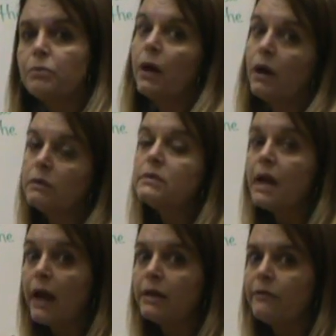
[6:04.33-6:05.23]
Well,
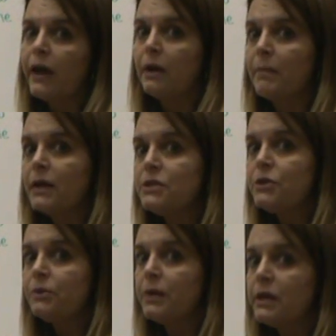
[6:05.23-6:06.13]
10 divided by
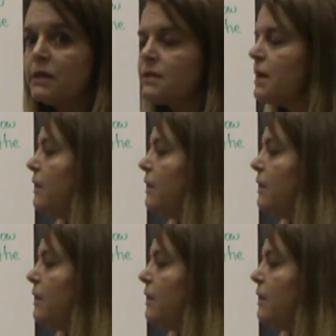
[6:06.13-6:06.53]
2 is